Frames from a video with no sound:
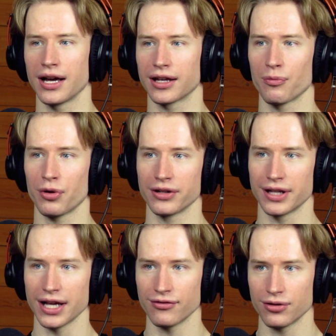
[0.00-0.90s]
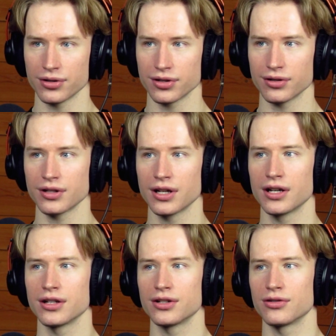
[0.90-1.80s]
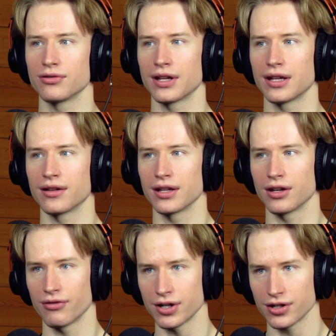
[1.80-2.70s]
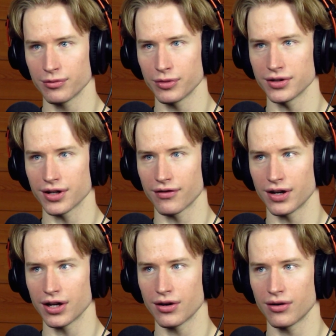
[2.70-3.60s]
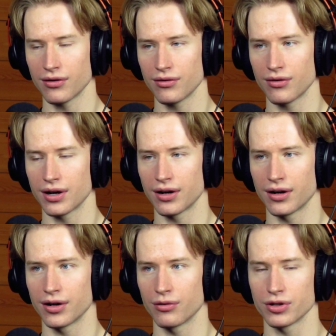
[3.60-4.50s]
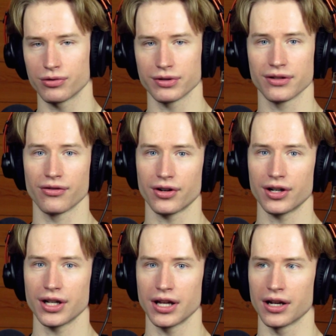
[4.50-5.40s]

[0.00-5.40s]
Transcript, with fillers: I compared that version to then the original music video, uh, which was in 30,